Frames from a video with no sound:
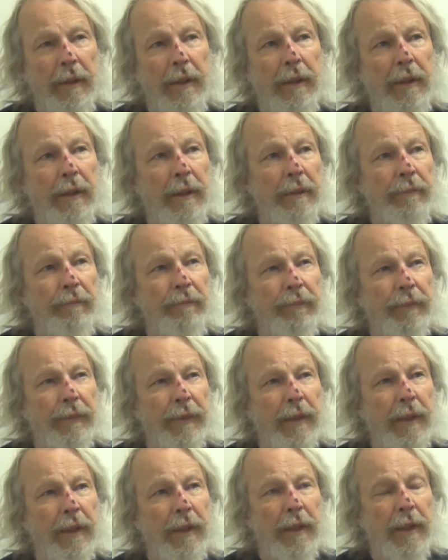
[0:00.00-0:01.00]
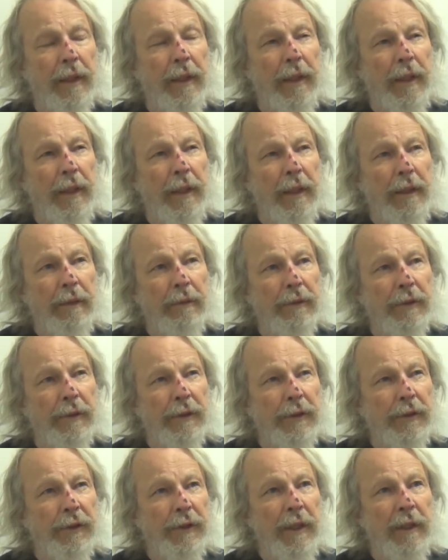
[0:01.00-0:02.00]
Um, it
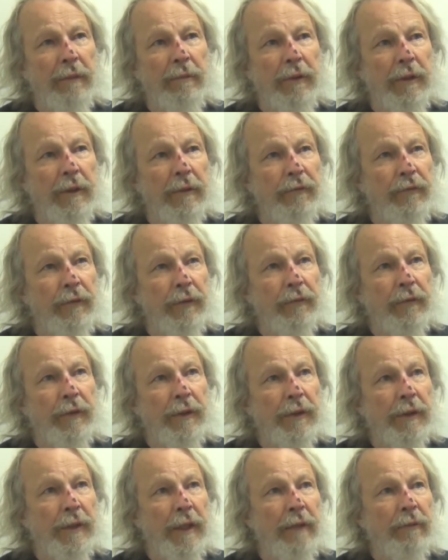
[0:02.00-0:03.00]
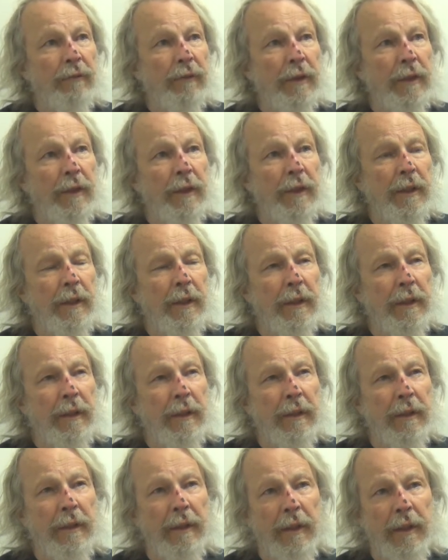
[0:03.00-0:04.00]
was Senate Bill 5070
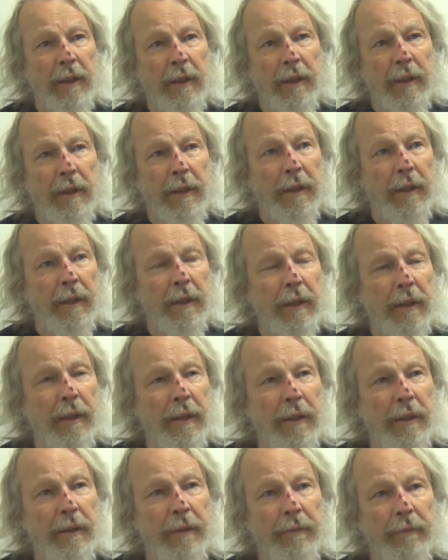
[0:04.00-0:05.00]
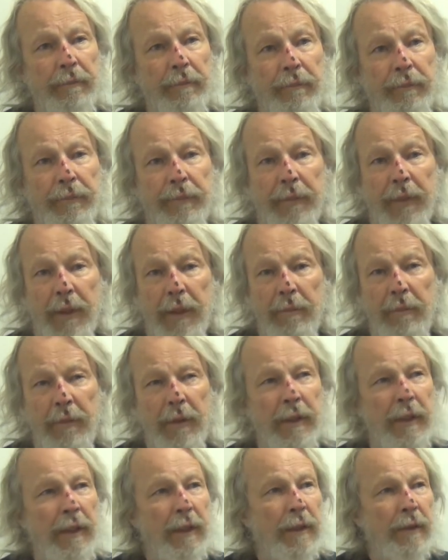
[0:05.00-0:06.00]
and uh,
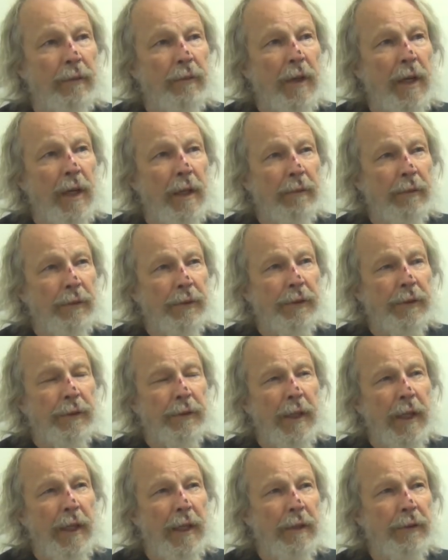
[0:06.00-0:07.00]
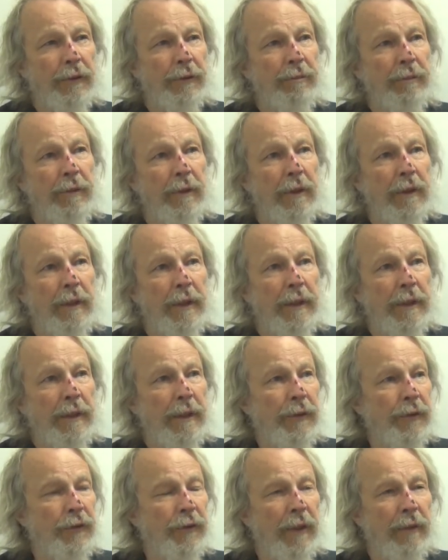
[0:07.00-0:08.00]
Mary Helen Roberts' House Bill
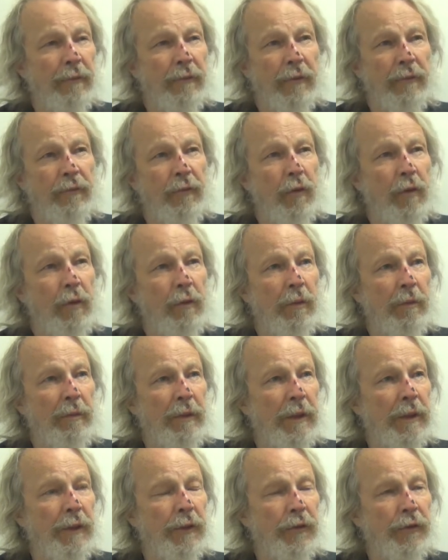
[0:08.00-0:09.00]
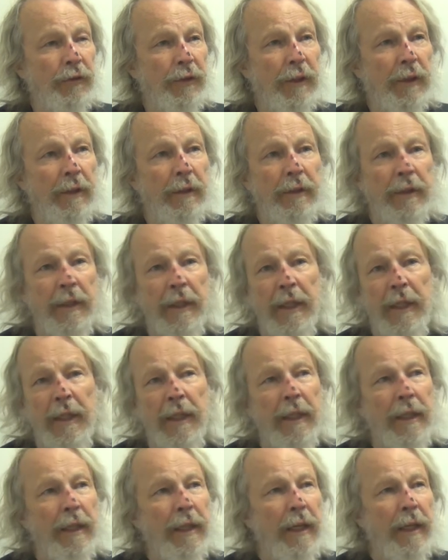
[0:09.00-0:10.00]
1874 were being considered.
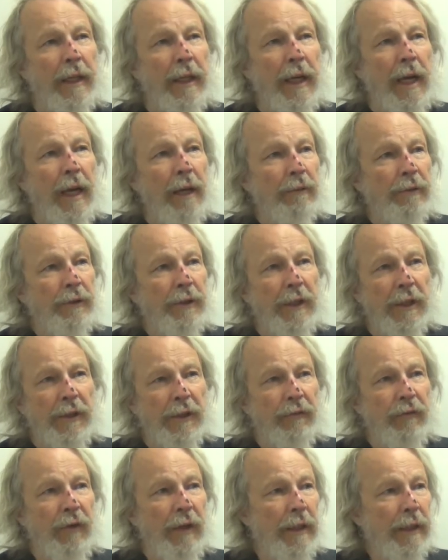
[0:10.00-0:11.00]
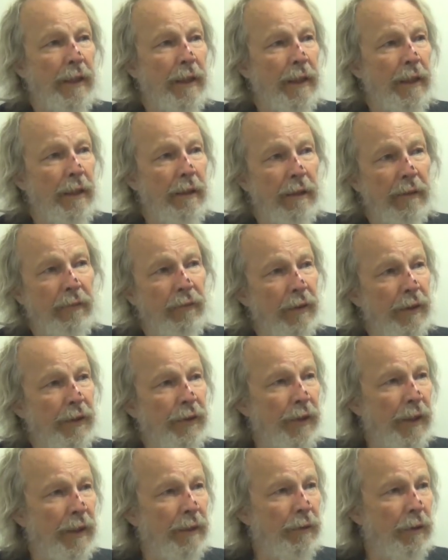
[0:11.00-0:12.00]
And I was testifying and hearing in front
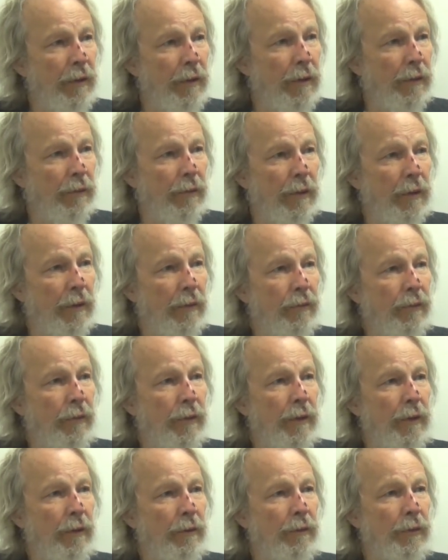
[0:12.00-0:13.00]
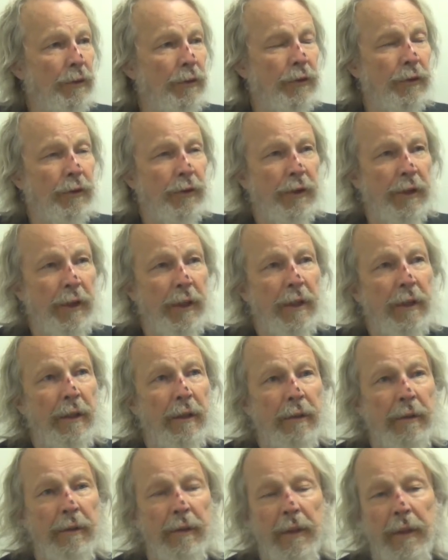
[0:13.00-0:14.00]
of James Hargrove, who was
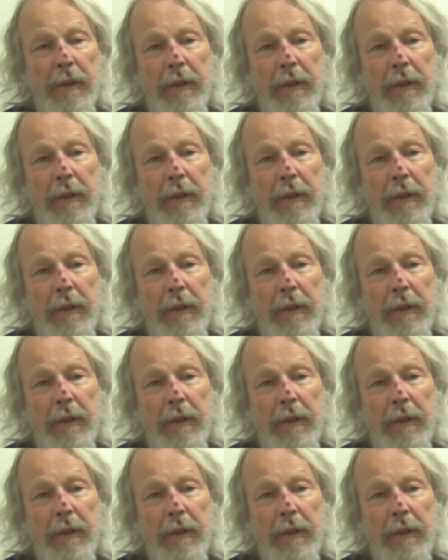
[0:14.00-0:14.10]
chair,